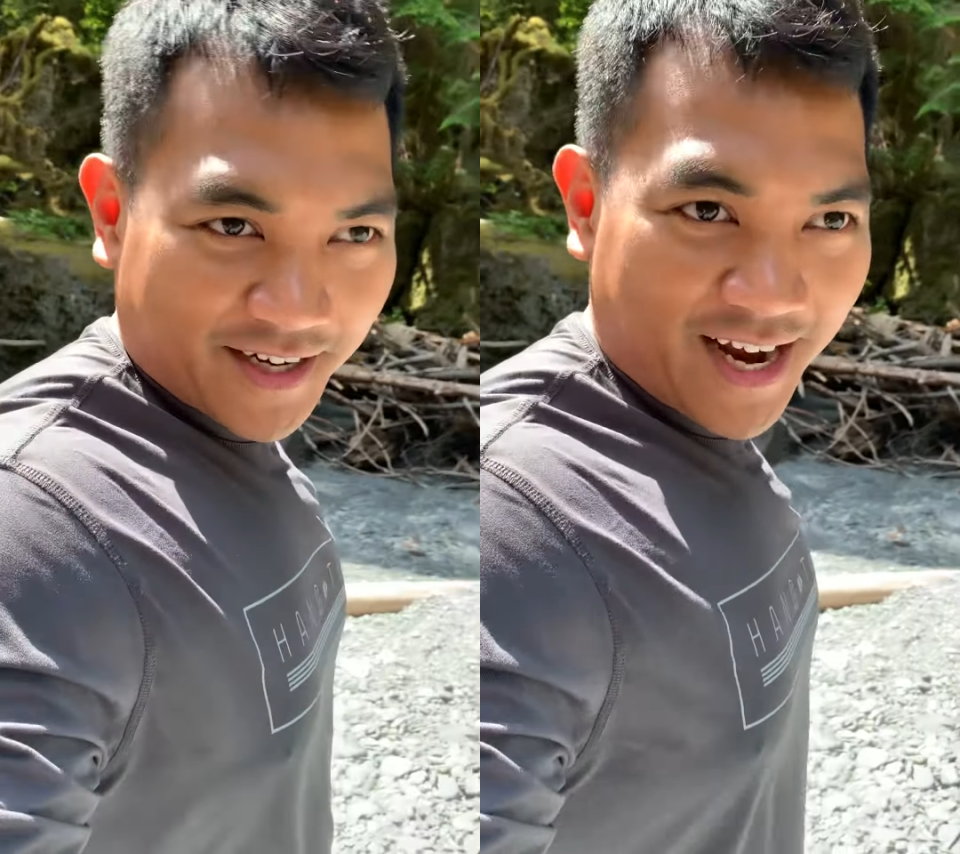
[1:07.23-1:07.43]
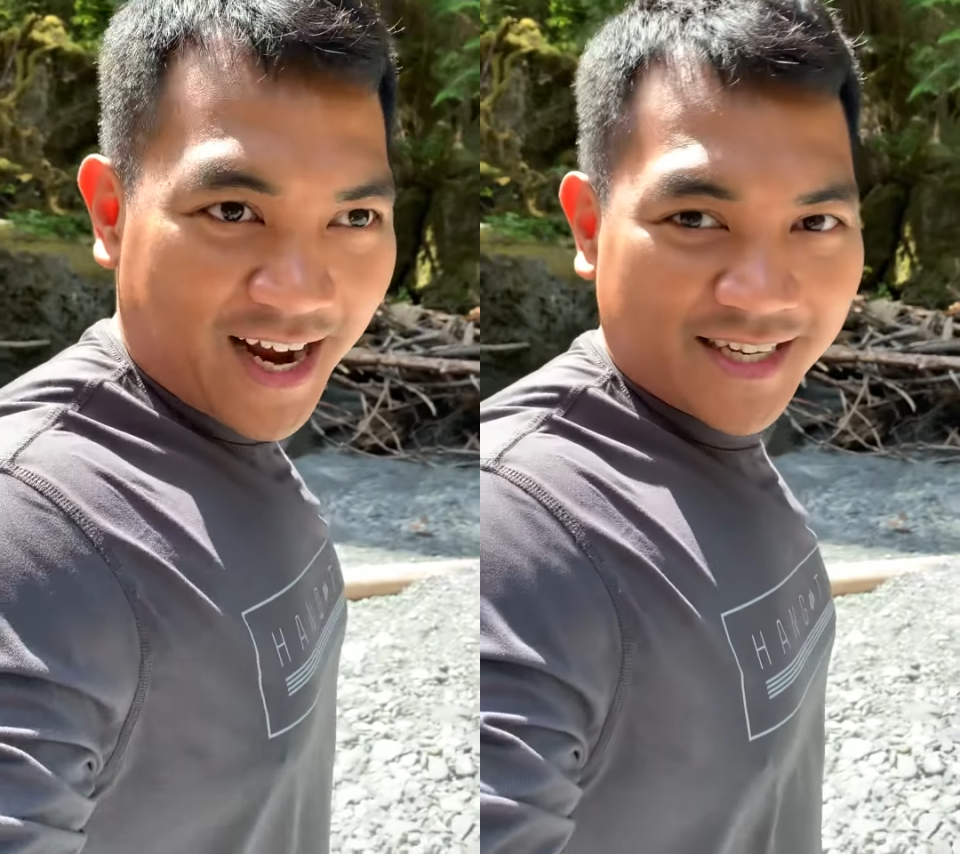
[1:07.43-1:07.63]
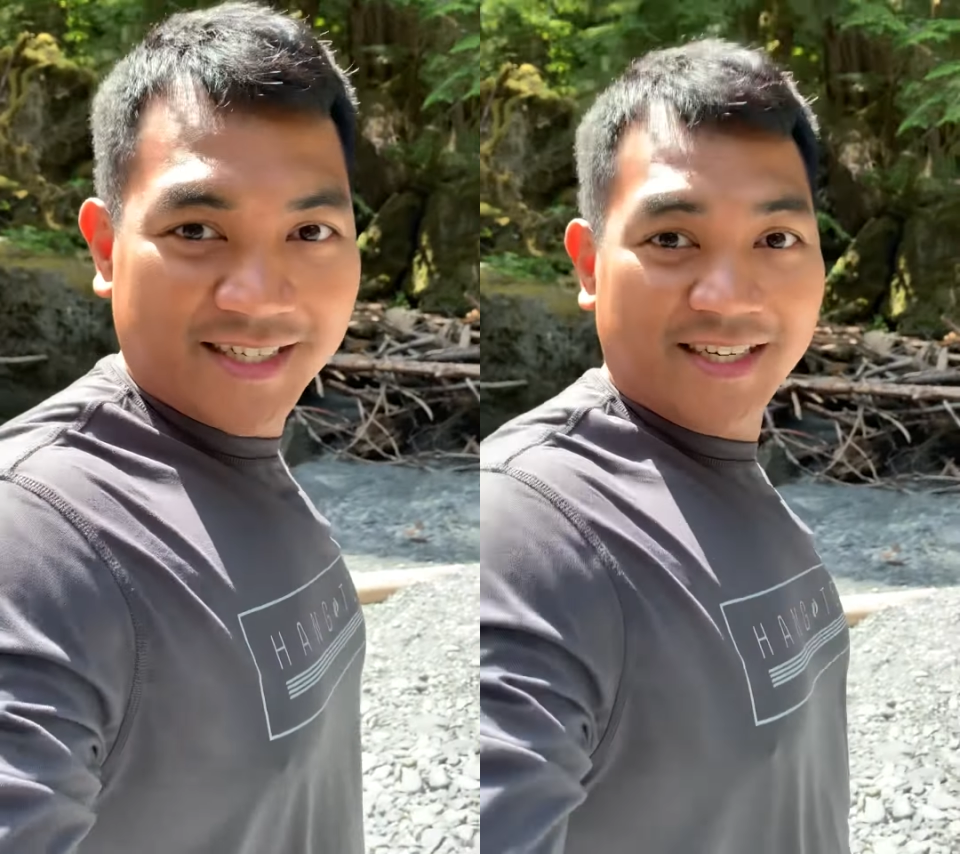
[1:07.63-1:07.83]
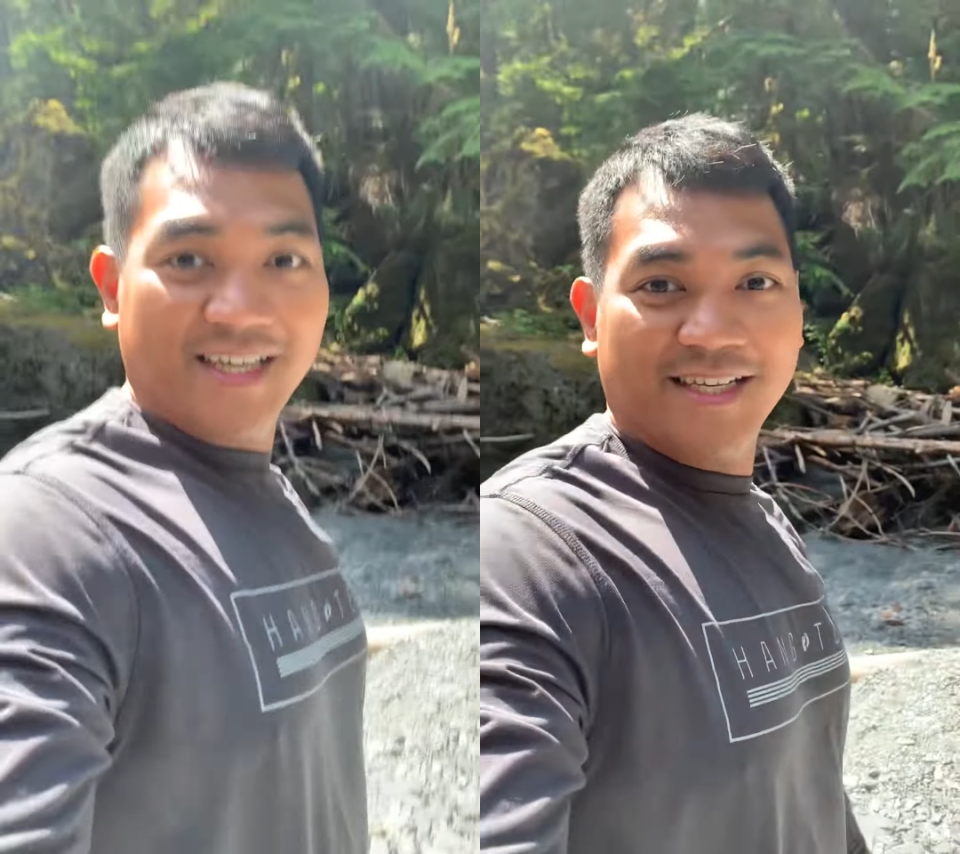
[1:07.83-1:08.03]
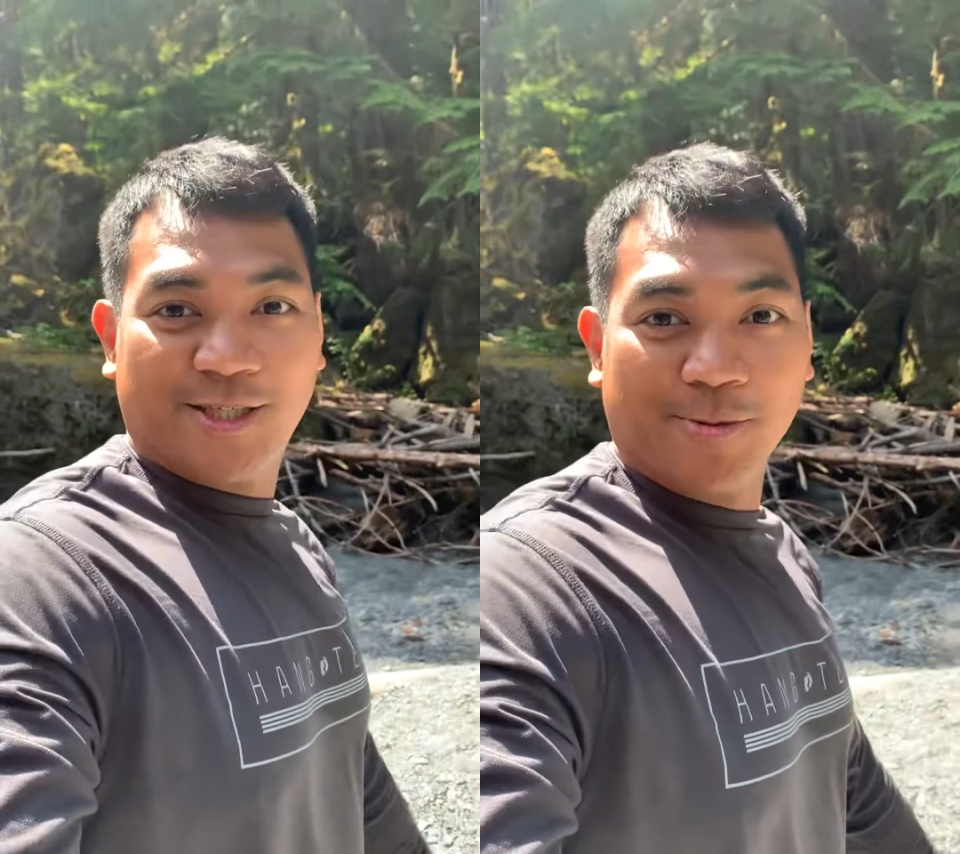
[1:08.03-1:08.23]
guys.
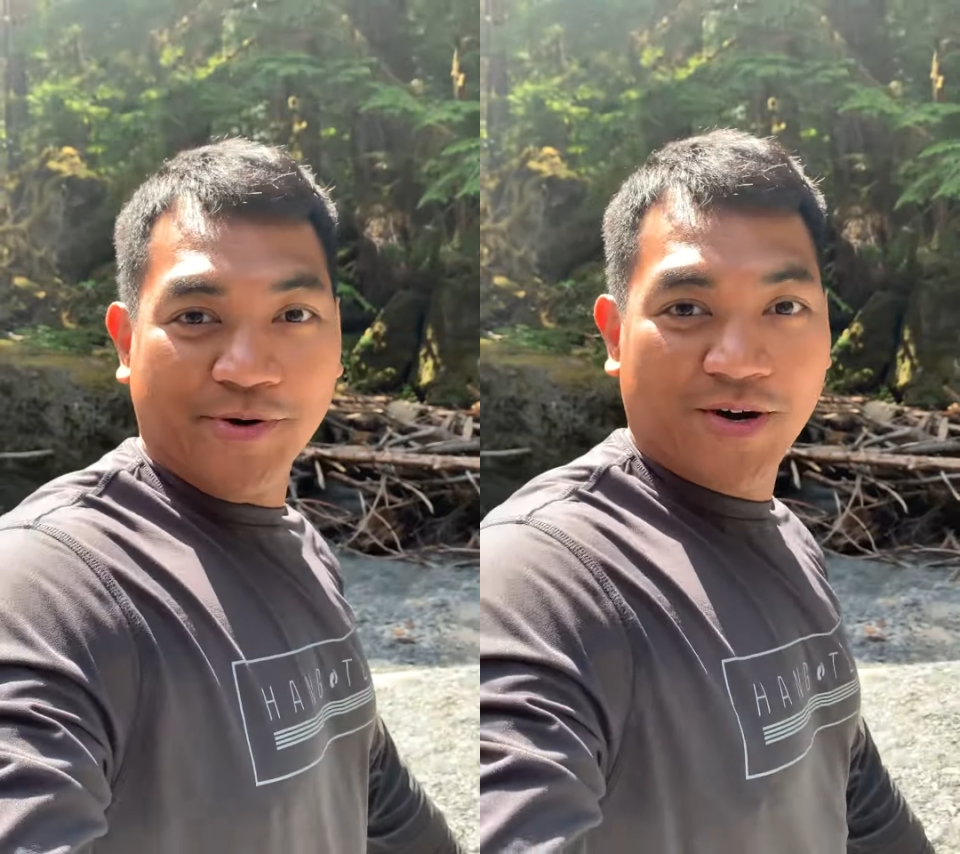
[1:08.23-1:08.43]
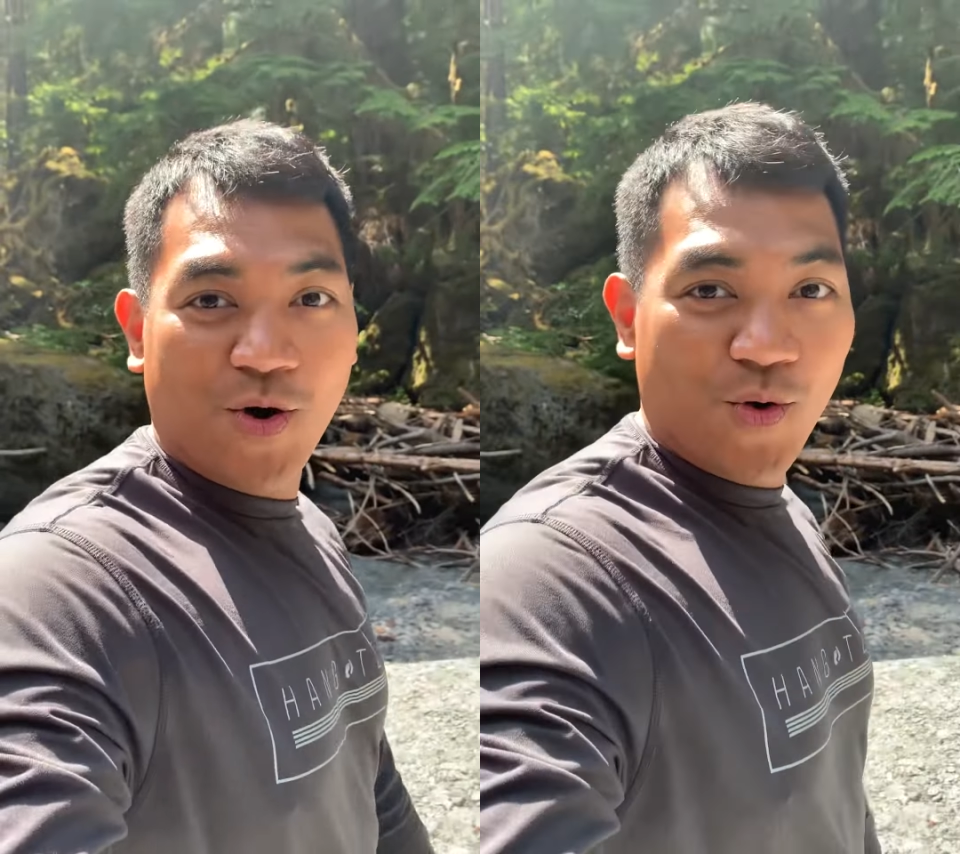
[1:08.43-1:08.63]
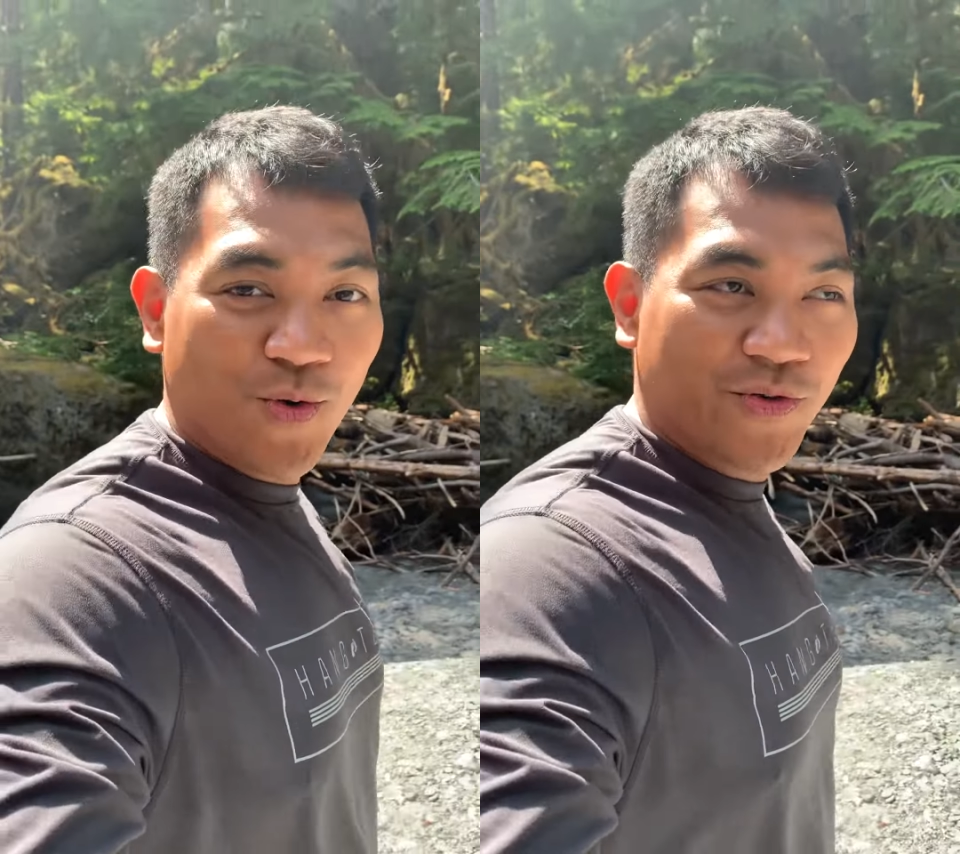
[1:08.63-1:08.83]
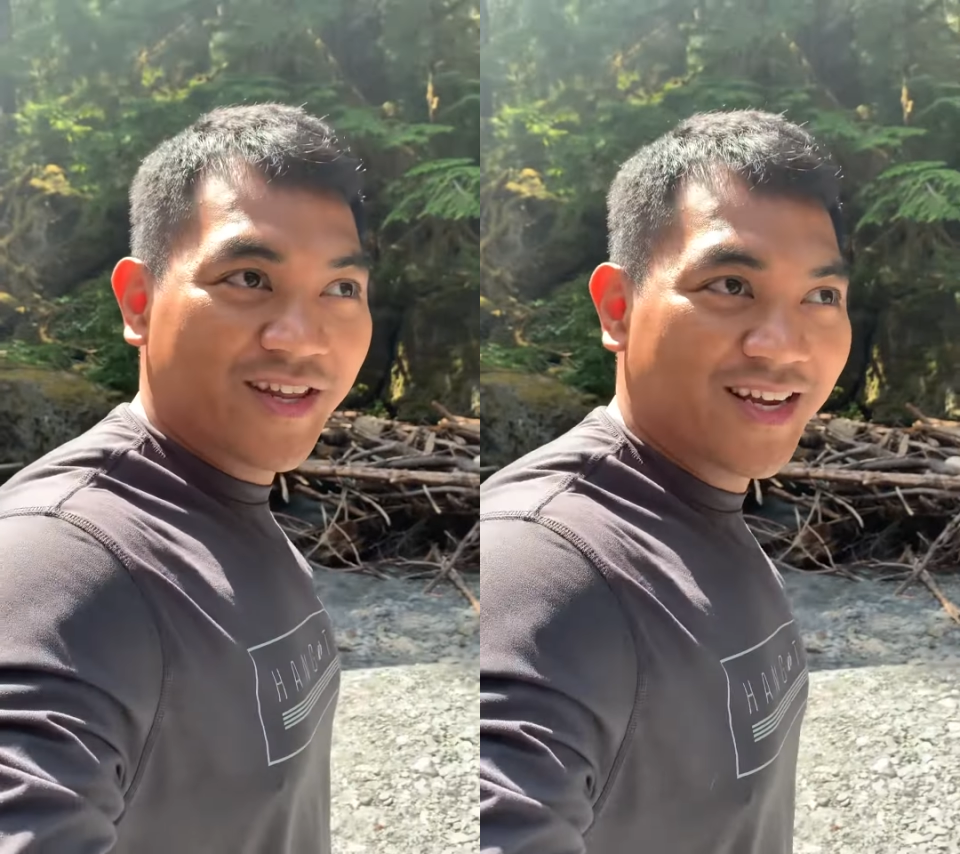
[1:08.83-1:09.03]
Super cold.